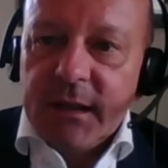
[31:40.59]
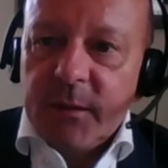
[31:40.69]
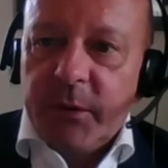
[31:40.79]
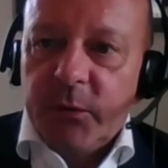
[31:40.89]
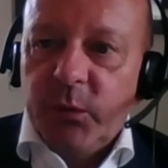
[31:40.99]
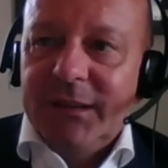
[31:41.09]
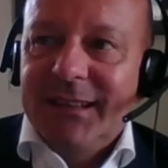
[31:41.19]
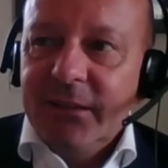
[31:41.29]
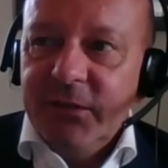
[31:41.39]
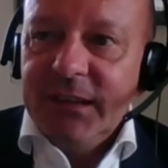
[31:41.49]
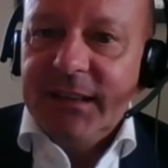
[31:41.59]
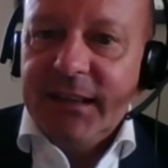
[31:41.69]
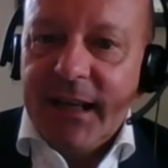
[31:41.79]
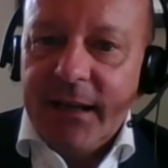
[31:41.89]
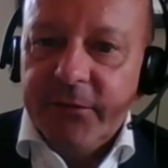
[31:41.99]
But we definitely
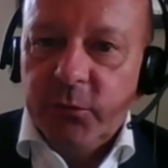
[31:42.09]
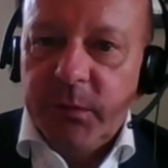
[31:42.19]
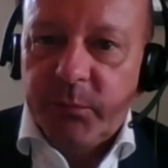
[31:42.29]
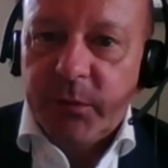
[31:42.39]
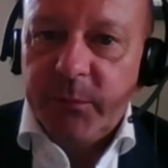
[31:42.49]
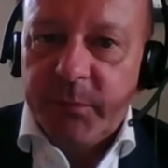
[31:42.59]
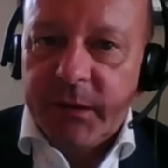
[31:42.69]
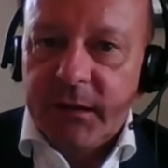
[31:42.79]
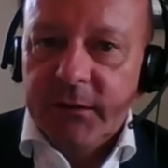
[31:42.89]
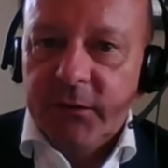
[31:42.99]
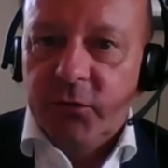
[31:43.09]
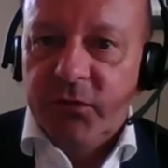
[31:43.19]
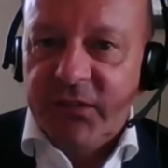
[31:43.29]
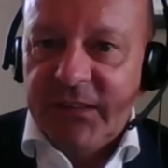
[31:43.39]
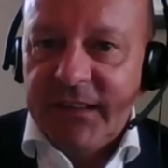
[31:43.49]
have to be prepared to
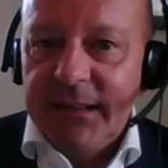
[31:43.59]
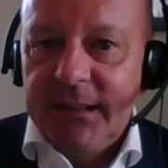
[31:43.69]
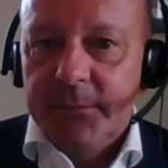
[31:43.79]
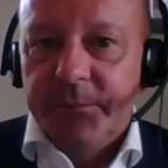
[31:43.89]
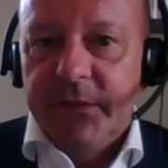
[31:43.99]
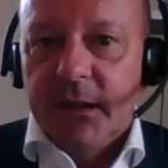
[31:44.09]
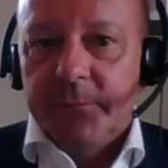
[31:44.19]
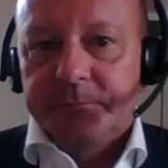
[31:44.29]
see the